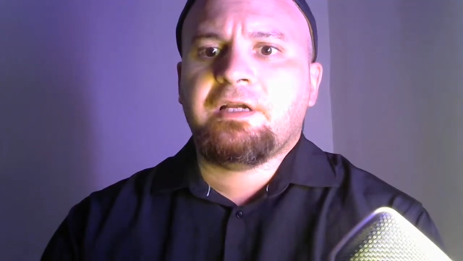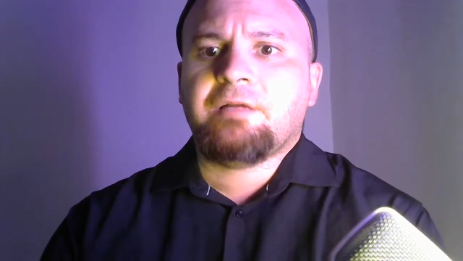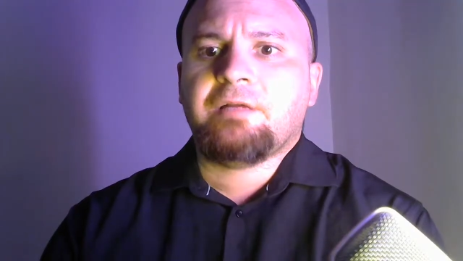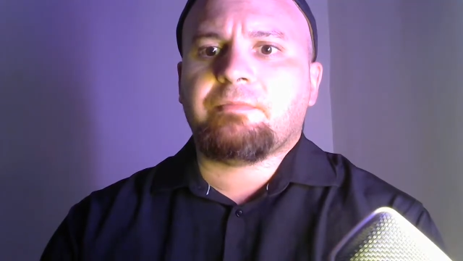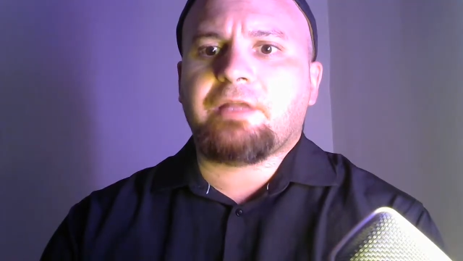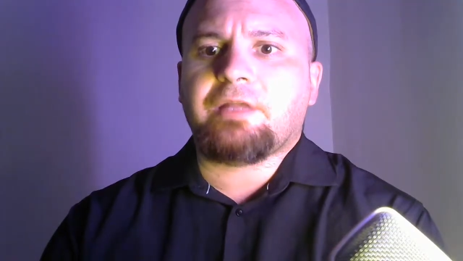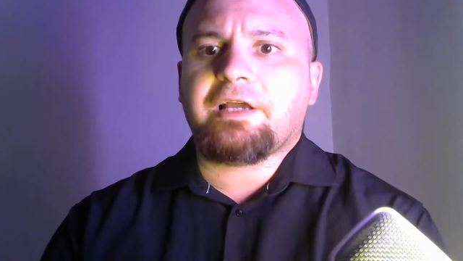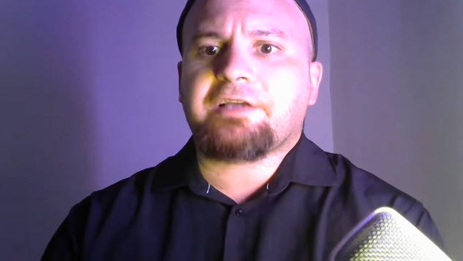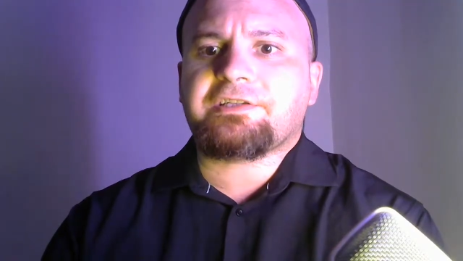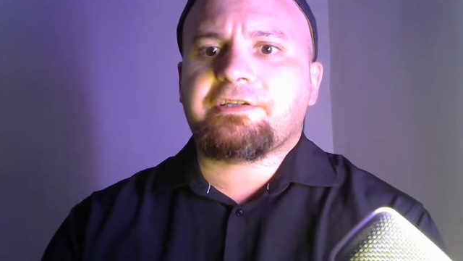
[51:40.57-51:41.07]

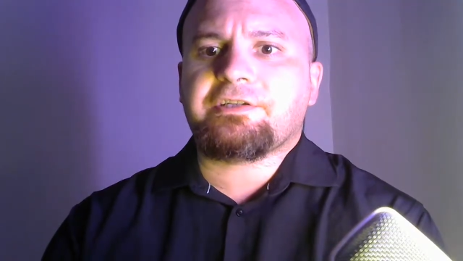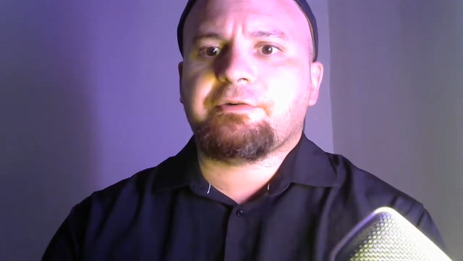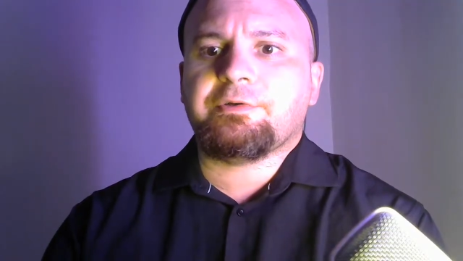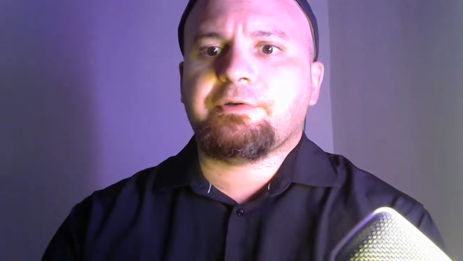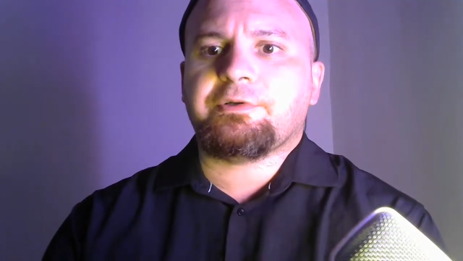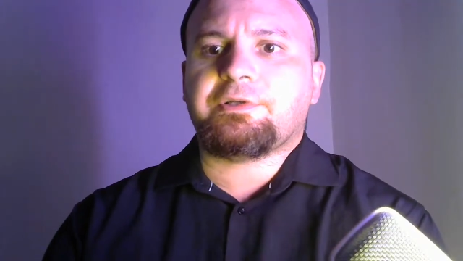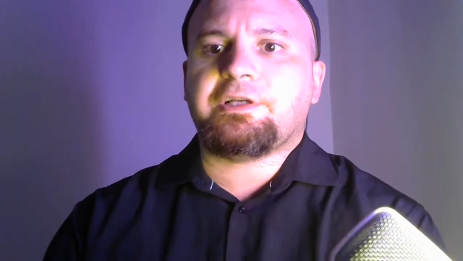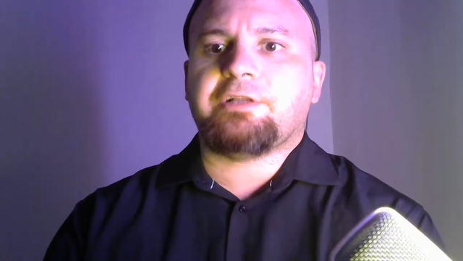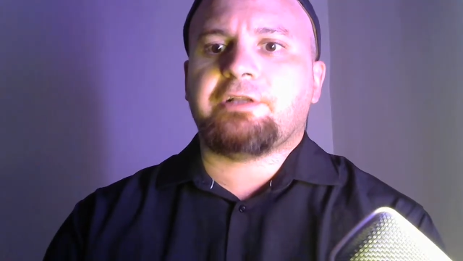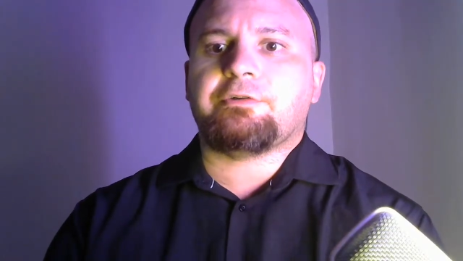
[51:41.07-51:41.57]
black serial
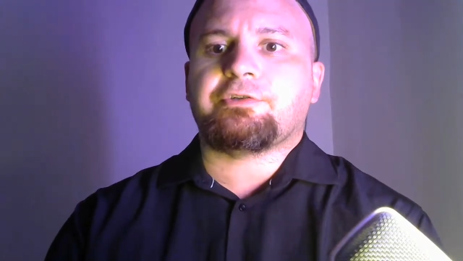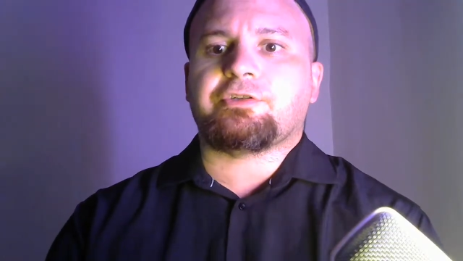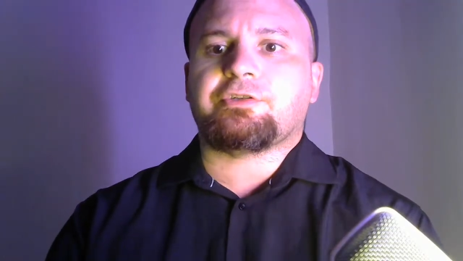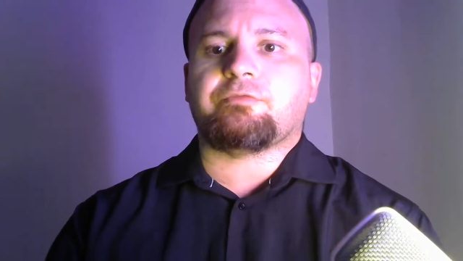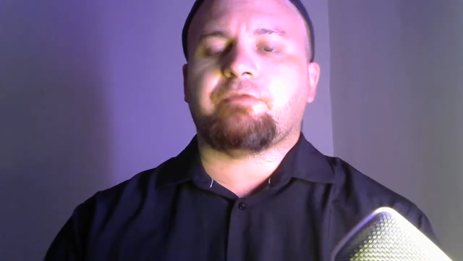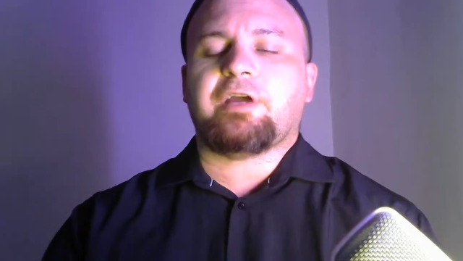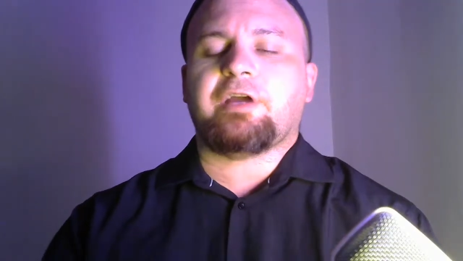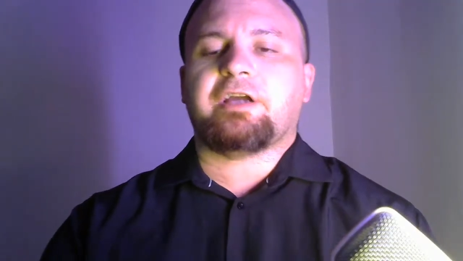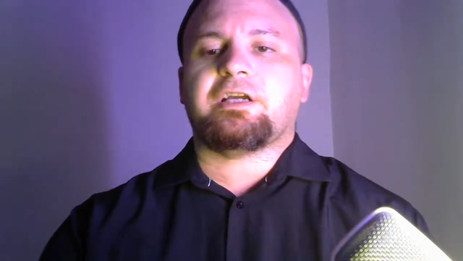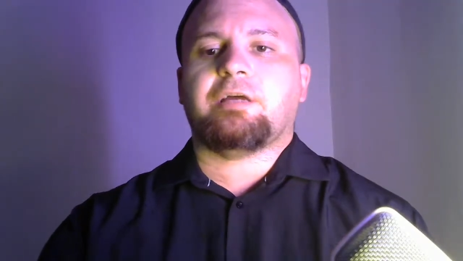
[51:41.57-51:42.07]
killers to
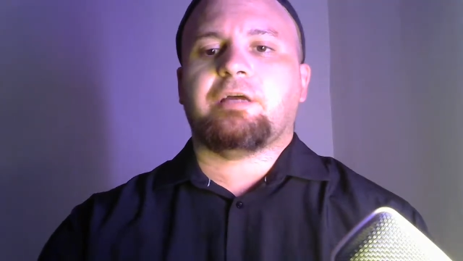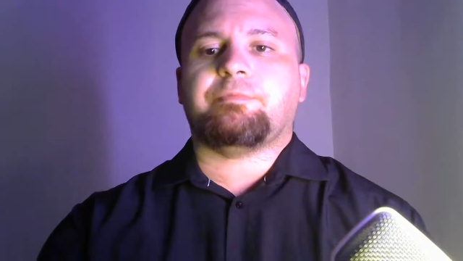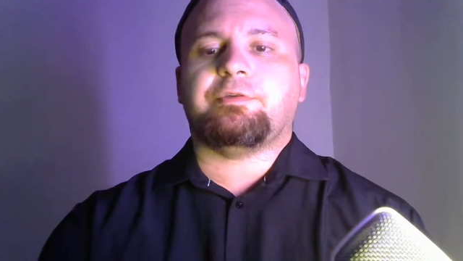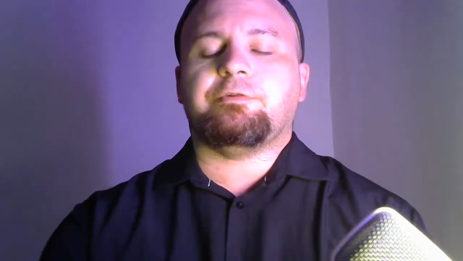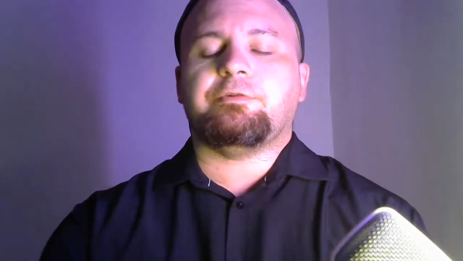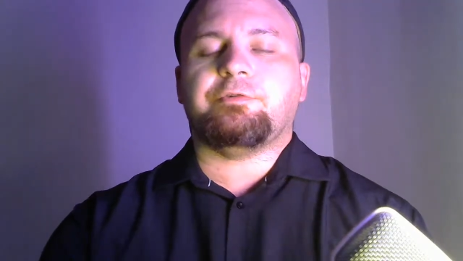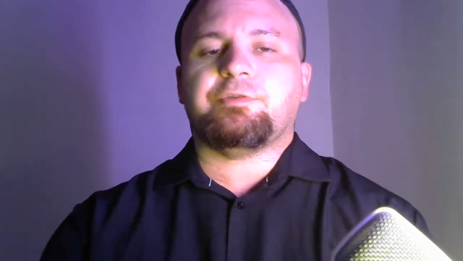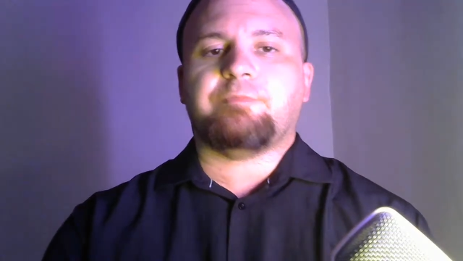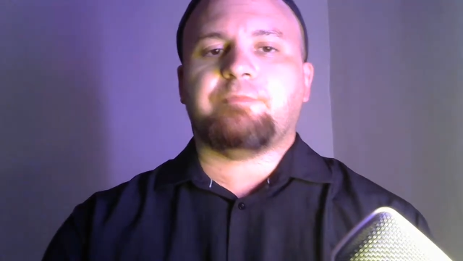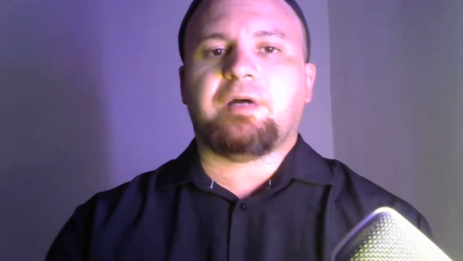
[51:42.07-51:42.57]
rack up
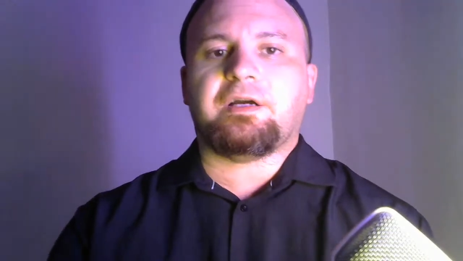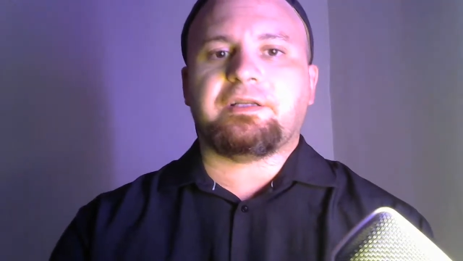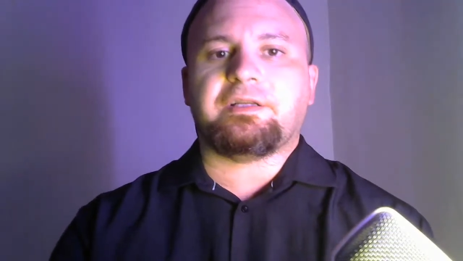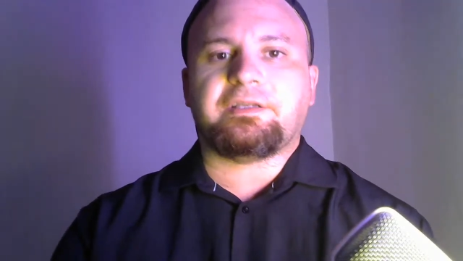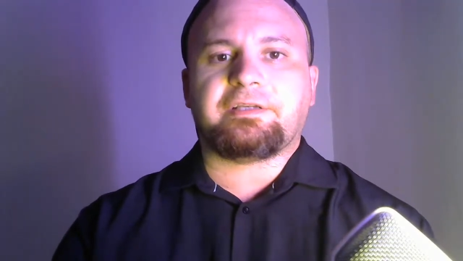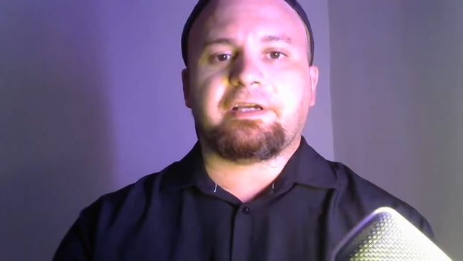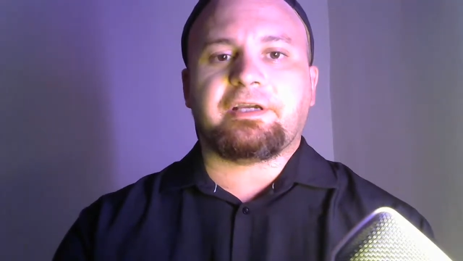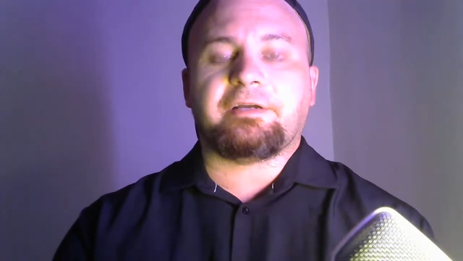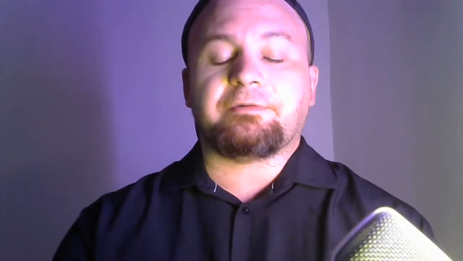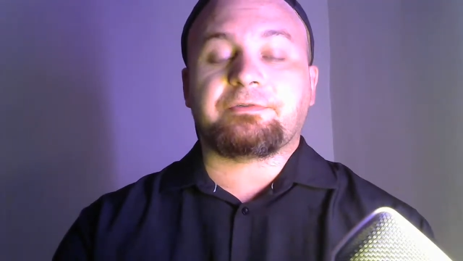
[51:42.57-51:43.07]
huge body
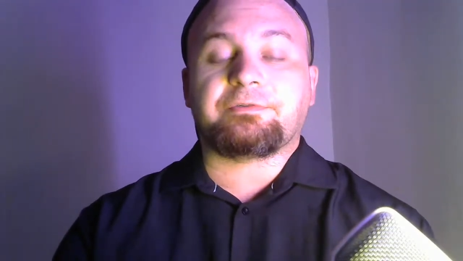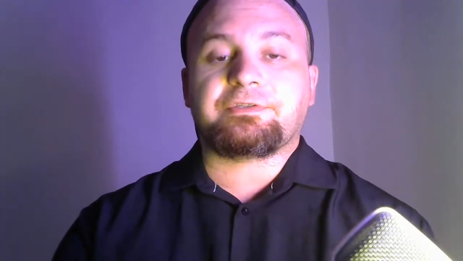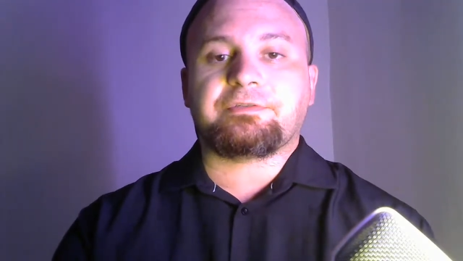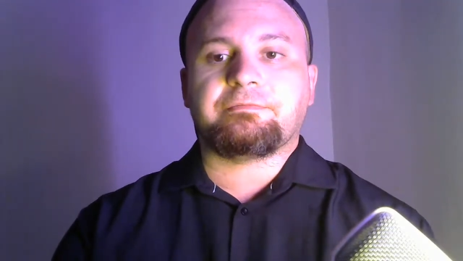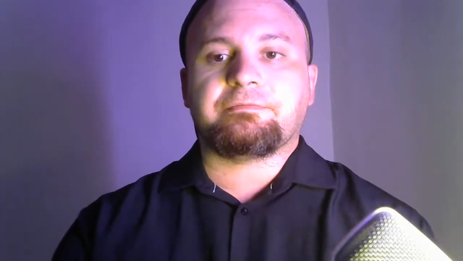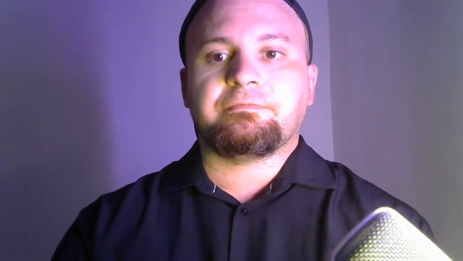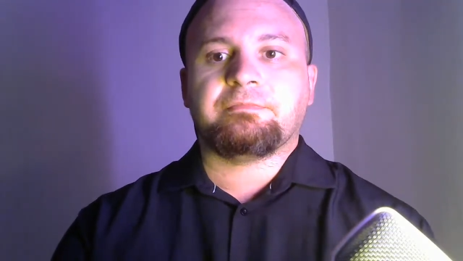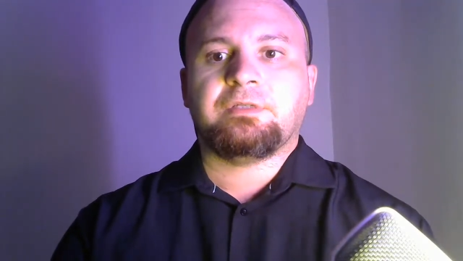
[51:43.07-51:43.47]
counts.